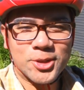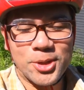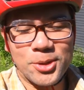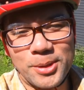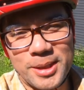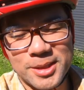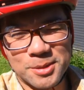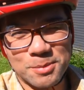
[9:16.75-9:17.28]
So
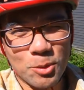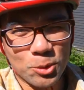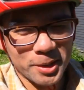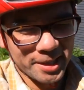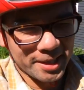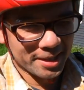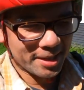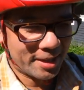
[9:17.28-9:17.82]
it's
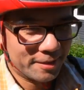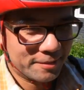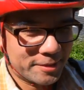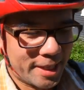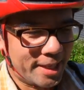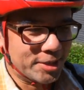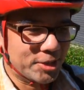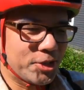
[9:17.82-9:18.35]
morning of
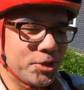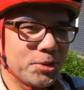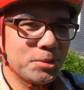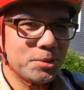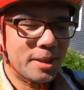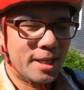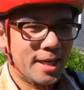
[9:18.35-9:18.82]
day two.